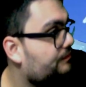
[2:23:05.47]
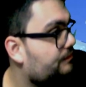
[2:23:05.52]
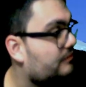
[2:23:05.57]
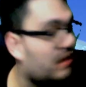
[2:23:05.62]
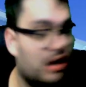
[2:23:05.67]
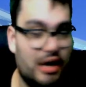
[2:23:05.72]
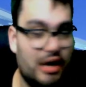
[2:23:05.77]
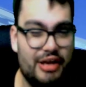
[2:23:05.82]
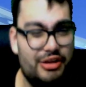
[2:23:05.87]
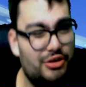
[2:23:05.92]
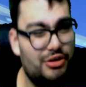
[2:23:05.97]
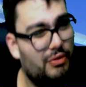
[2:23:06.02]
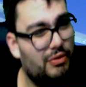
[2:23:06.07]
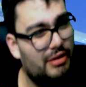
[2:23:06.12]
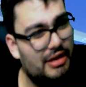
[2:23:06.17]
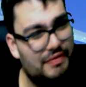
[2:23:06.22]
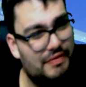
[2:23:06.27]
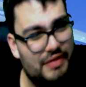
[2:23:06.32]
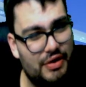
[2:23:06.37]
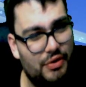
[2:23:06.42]
No, you know
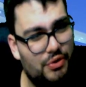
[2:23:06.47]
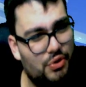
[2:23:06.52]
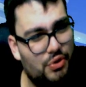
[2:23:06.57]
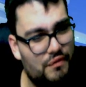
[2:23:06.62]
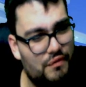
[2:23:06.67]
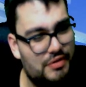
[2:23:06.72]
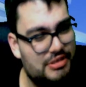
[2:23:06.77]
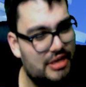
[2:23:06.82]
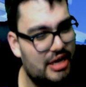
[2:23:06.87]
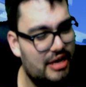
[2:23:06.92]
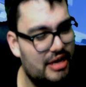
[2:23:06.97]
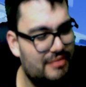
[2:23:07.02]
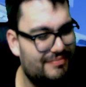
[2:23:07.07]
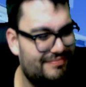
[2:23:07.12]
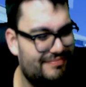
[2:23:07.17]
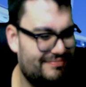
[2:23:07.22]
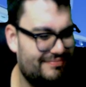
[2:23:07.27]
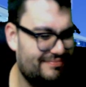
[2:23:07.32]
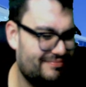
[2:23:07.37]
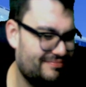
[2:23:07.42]
what? If they go to
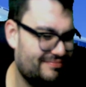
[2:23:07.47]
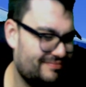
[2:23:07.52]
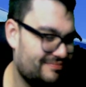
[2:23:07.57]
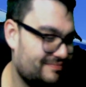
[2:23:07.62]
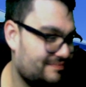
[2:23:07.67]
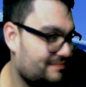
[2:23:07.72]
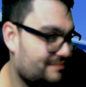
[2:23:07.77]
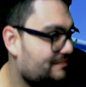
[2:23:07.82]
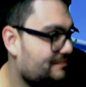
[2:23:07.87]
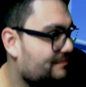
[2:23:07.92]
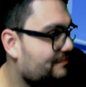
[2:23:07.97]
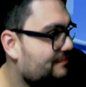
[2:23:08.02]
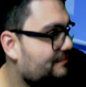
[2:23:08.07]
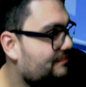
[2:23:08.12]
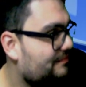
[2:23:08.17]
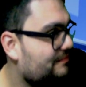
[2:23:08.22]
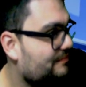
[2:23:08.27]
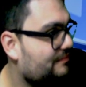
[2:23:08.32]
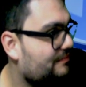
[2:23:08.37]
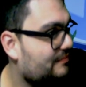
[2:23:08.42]
overtime,
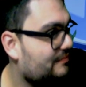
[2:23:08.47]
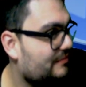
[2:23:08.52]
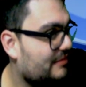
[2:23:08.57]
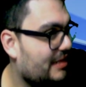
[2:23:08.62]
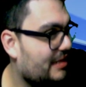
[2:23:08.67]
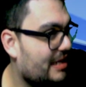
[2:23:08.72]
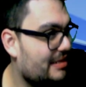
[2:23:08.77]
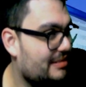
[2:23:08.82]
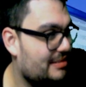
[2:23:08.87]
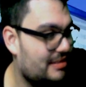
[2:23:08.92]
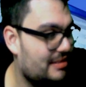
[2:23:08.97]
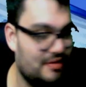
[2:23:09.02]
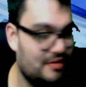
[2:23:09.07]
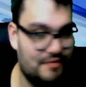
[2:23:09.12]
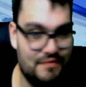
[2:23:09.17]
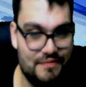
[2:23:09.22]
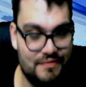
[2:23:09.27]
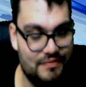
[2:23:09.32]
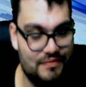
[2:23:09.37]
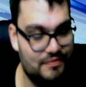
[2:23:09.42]
that's a...
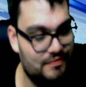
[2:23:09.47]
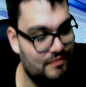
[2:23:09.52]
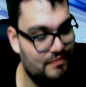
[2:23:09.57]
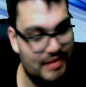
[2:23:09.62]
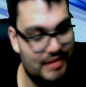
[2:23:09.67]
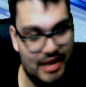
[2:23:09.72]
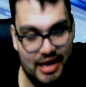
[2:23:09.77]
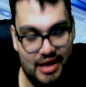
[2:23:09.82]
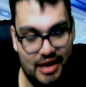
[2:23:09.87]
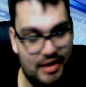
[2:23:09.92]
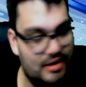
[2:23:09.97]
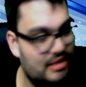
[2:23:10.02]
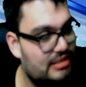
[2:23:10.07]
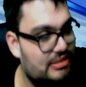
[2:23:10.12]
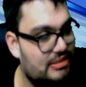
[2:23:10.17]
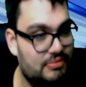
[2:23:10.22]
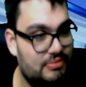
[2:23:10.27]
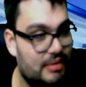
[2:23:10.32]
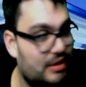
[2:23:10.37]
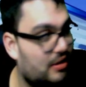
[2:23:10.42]
I
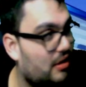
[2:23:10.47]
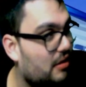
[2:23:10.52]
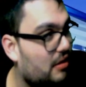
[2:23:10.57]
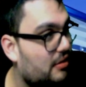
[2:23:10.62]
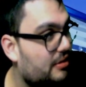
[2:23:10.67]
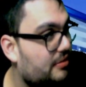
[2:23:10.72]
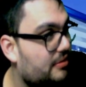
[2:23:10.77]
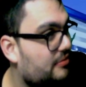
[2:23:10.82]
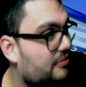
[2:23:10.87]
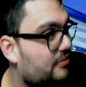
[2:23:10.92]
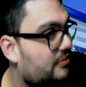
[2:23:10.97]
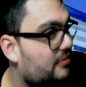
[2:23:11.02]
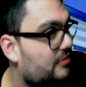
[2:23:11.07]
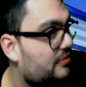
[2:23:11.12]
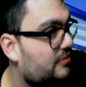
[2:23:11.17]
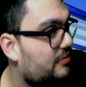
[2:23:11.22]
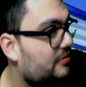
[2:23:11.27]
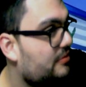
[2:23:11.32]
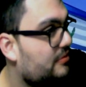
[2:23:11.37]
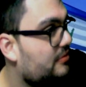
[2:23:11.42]
still might call it.
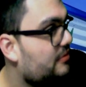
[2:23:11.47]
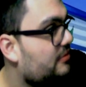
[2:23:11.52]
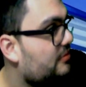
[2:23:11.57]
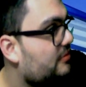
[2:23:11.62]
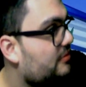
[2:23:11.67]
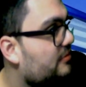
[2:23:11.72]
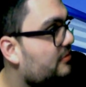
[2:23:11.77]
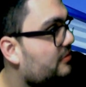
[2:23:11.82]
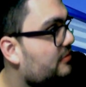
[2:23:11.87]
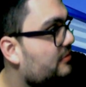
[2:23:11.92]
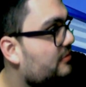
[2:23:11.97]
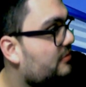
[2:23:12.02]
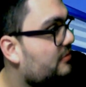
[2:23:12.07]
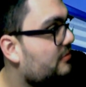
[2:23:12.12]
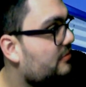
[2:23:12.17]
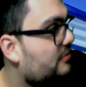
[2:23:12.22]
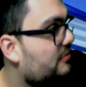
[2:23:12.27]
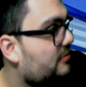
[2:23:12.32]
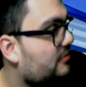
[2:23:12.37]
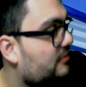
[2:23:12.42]
What is the
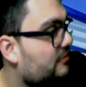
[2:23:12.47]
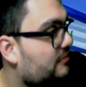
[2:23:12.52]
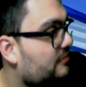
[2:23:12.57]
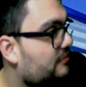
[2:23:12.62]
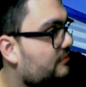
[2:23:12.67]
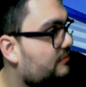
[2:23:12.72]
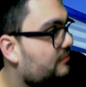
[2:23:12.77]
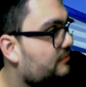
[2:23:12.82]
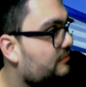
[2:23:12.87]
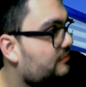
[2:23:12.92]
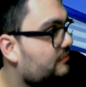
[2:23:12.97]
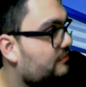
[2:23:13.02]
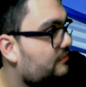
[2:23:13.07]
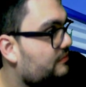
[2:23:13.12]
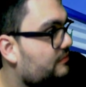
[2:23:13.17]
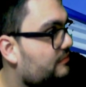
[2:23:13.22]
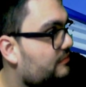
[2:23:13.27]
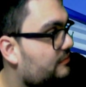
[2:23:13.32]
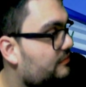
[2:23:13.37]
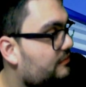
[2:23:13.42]
responsibilities? Where we're
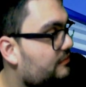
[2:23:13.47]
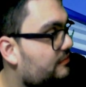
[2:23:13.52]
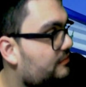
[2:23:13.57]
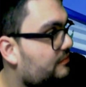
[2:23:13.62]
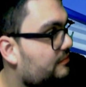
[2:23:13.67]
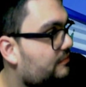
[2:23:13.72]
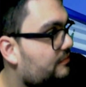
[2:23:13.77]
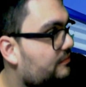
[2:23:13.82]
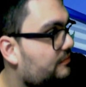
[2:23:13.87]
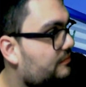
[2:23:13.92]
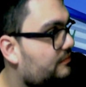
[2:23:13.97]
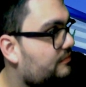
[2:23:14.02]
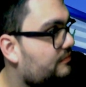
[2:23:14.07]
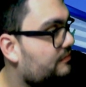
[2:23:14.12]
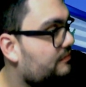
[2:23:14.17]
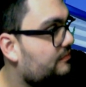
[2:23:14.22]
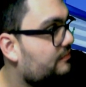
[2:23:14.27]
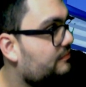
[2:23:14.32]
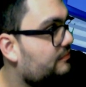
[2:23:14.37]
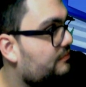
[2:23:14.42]
going? What are
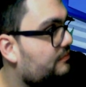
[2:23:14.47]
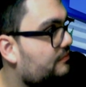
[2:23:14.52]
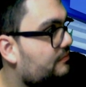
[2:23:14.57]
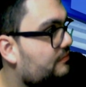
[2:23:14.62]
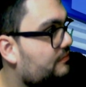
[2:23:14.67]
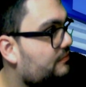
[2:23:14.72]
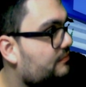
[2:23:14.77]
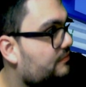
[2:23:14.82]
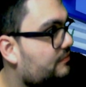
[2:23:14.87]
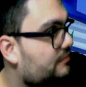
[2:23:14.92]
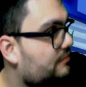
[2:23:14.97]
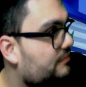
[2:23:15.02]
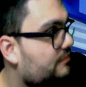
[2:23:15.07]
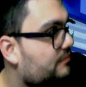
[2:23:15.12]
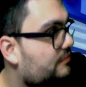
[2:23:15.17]
the assignments?